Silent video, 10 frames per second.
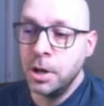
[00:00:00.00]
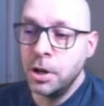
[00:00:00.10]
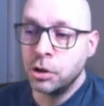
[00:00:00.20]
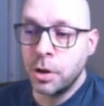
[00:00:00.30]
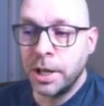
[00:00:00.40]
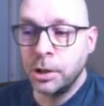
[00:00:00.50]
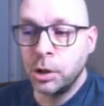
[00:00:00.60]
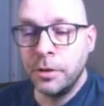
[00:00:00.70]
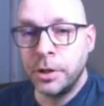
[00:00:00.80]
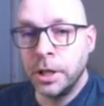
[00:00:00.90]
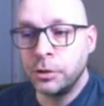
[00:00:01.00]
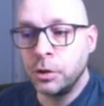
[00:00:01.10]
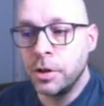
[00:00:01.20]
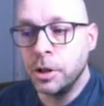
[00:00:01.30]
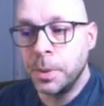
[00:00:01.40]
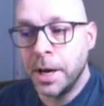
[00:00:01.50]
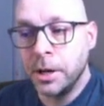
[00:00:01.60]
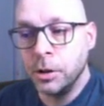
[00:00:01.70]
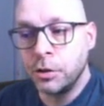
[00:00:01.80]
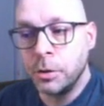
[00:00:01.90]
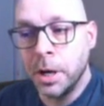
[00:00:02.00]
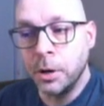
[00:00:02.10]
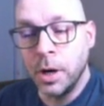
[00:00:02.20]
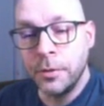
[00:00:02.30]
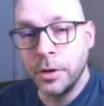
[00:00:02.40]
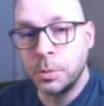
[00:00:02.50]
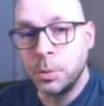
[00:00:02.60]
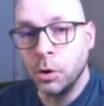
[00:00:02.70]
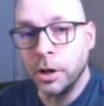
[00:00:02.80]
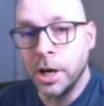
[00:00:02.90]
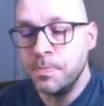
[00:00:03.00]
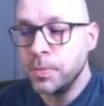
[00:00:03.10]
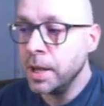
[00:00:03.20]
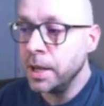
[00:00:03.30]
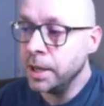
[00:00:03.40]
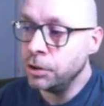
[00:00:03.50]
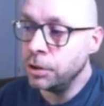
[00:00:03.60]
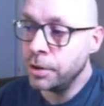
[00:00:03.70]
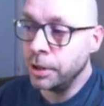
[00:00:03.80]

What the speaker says: So that's how I've transferred these patterns from my graphics program into the